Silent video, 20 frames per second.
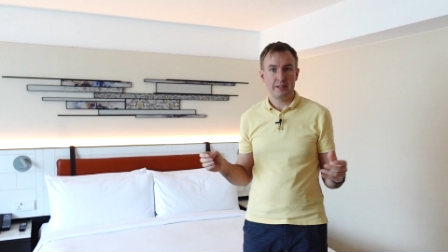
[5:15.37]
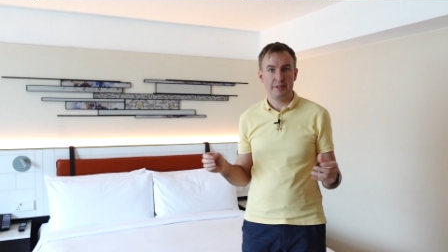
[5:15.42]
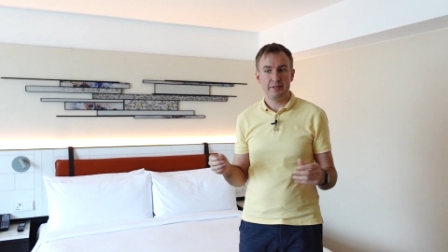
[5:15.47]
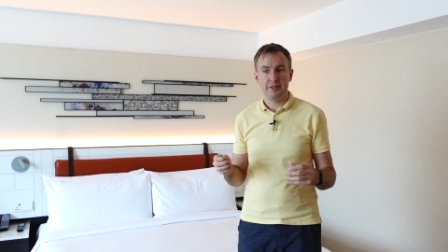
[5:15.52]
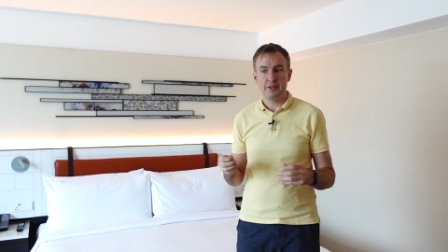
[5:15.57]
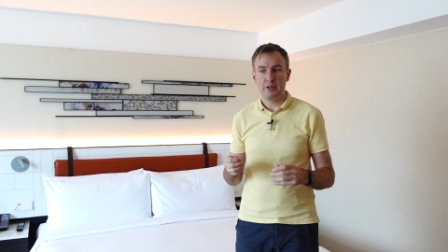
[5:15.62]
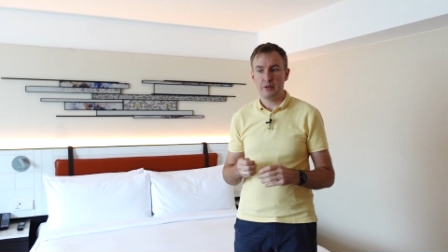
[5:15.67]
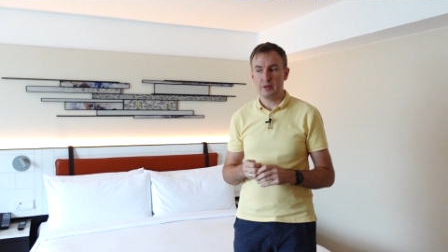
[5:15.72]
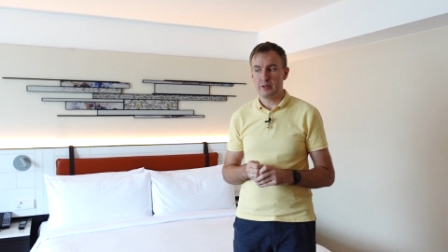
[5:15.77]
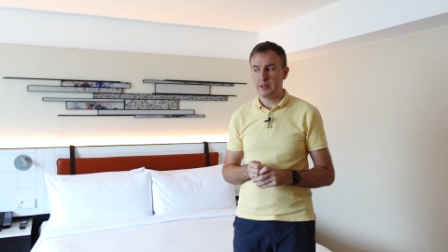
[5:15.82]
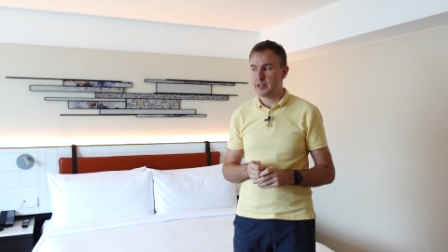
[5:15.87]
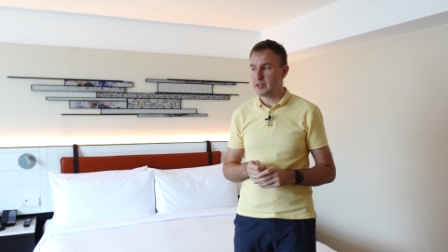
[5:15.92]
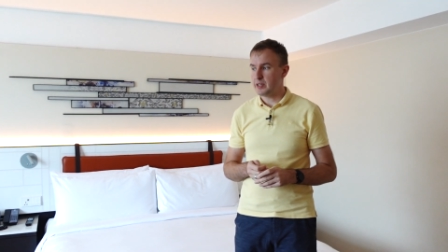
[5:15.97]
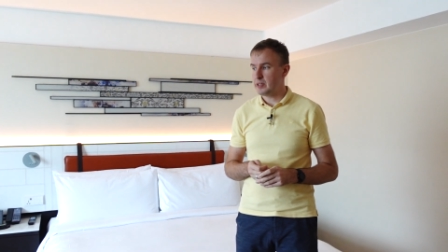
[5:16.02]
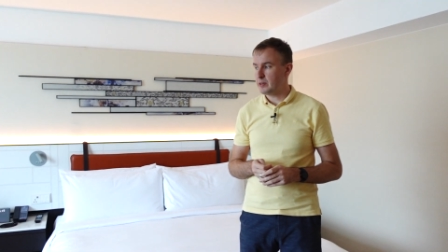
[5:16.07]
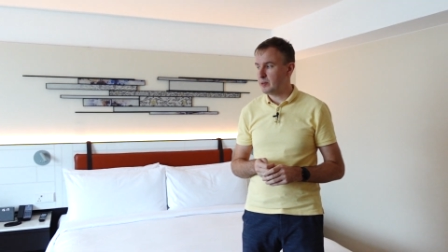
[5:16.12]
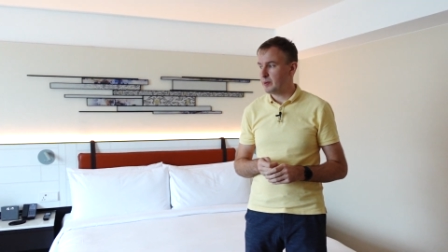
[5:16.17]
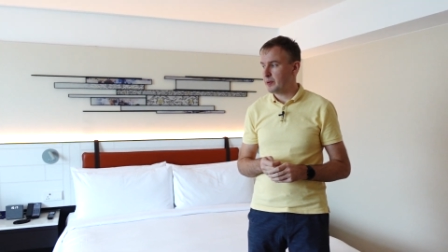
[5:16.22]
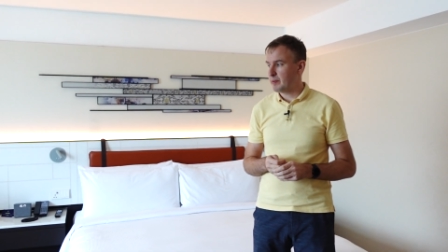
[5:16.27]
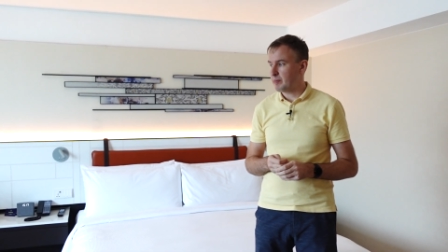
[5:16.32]
if you're
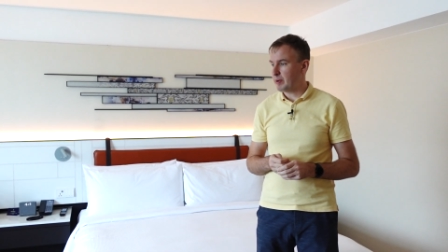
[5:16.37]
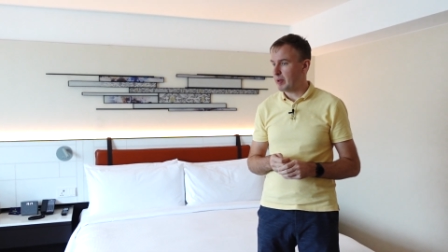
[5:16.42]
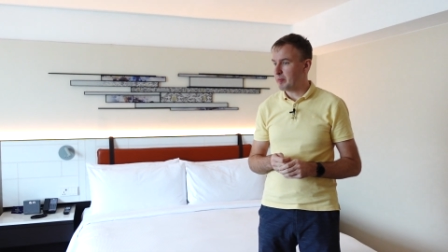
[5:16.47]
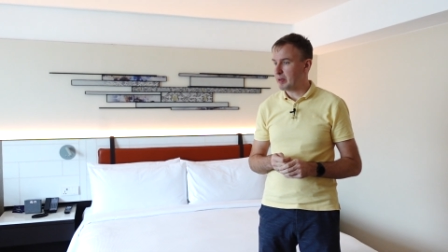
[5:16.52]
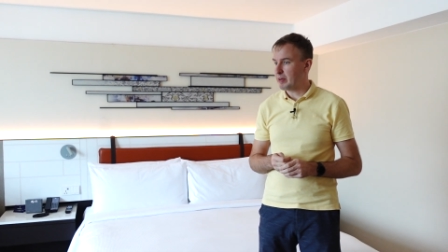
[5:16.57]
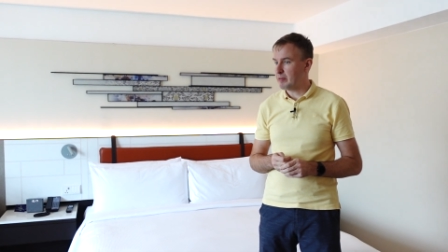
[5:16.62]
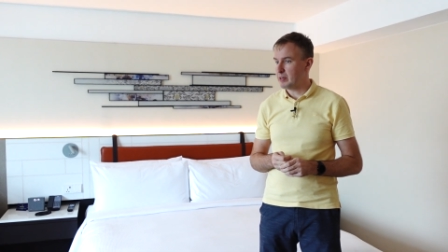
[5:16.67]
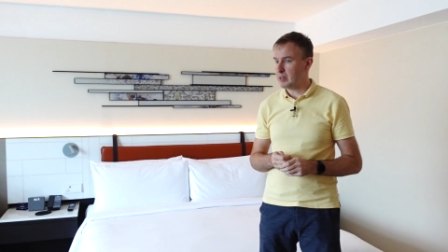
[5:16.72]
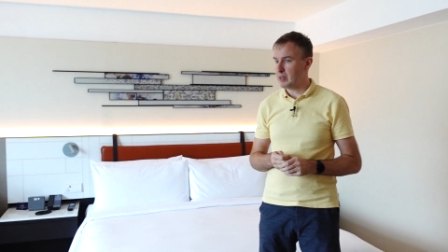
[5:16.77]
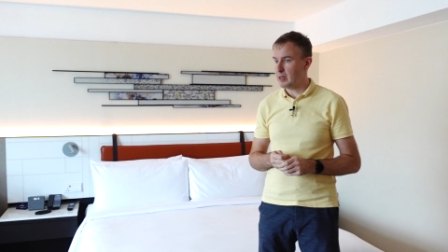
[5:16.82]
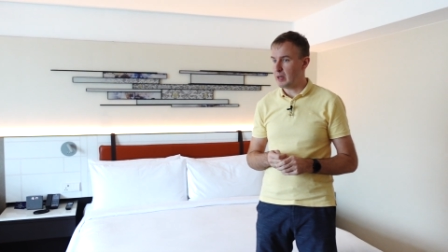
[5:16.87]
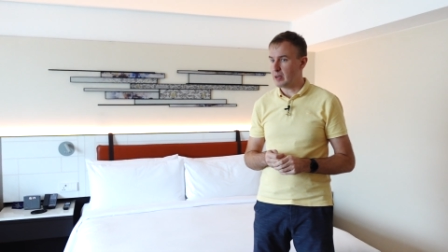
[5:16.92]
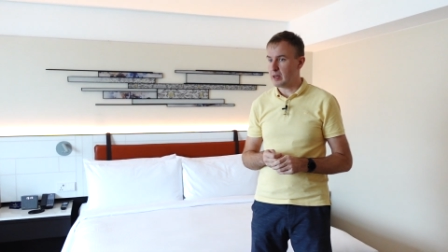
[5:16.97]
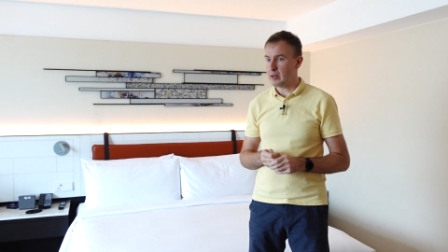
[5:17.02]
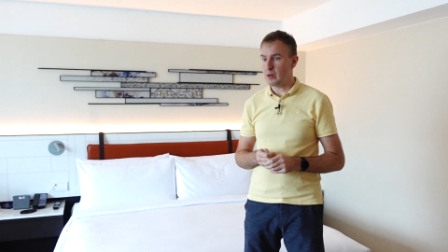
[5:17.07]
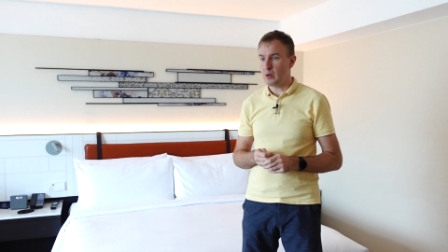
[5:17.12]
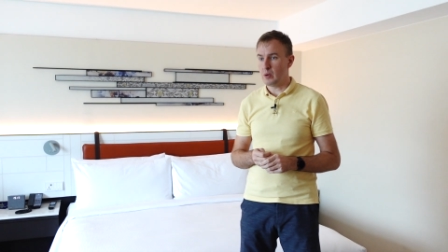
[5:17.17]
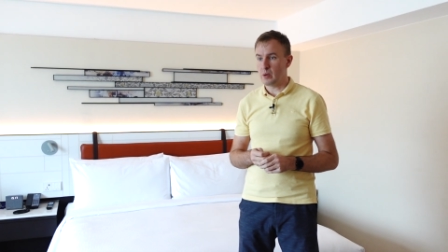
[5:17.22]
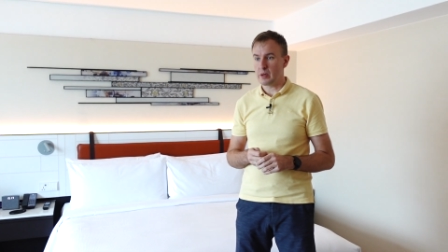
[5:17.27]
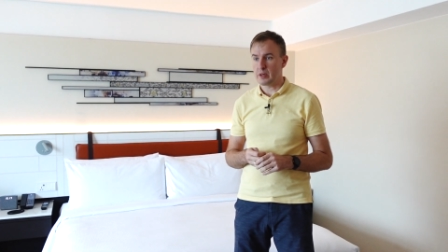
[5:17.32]
considering maybe even like a
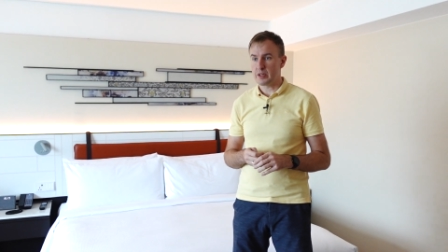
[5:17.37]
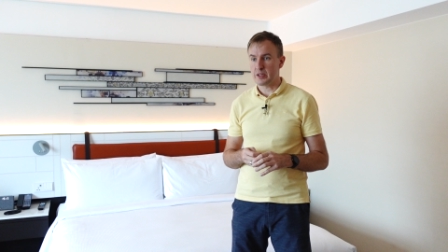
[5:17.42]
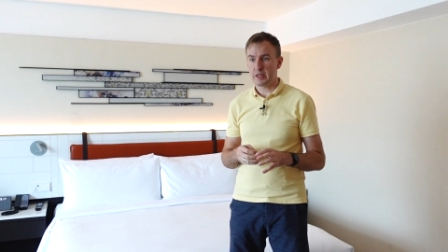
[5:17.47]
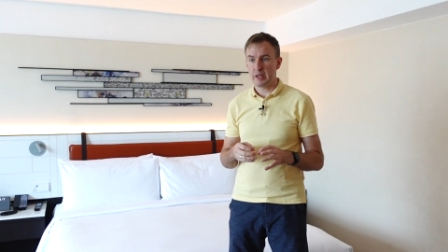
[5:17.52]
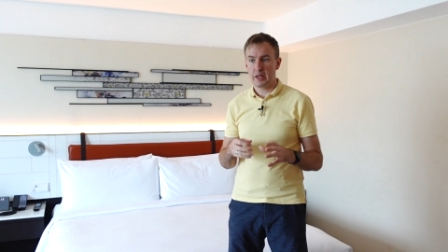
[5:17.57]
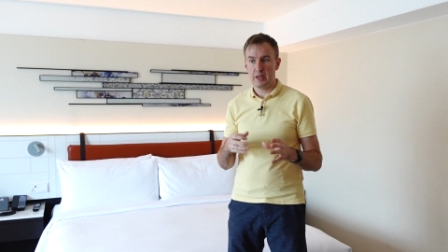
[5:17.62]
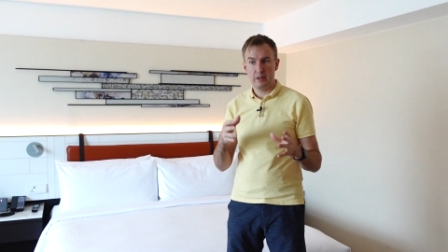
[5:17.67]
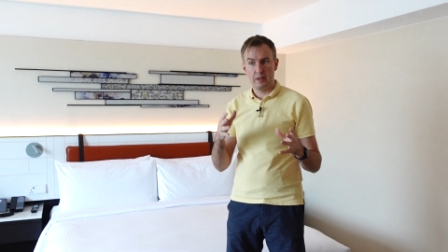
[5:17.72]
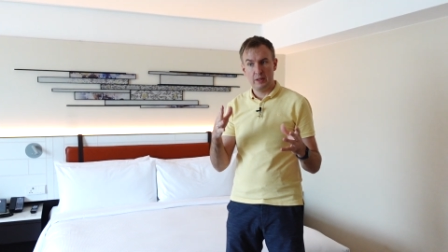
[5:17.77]
longer stay.